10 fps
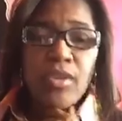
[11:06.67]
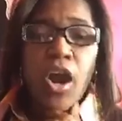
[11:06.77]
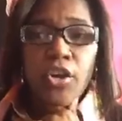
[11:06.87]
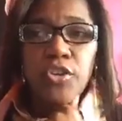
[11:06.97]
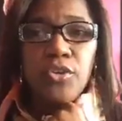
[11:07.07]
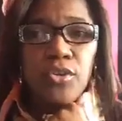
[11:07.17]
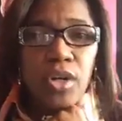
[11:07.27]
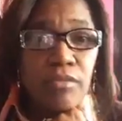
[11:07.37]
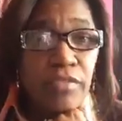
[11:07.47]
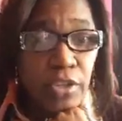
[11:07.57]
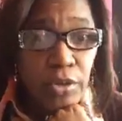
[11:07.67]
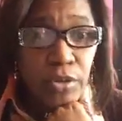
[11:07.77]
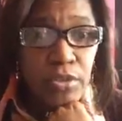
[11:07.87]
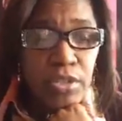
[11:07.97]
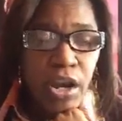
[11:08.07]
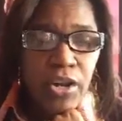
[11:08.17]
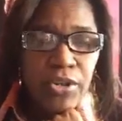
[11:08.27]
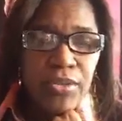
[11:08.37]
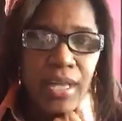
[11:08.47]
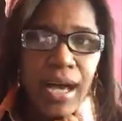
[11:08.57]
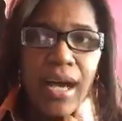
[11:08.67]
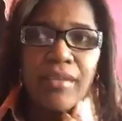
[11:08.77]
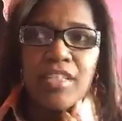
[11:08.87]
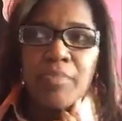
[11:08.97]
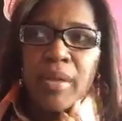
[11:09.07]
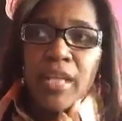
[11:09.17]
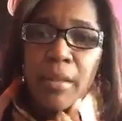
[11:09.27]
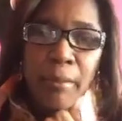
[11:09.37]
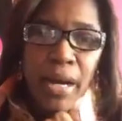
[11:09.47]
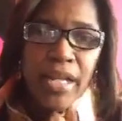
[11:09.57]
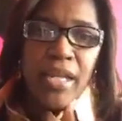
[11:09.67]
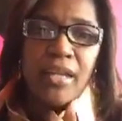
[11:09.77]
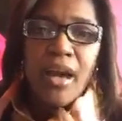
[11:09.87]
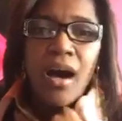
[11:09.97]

Are you confused? Are you tired of spending money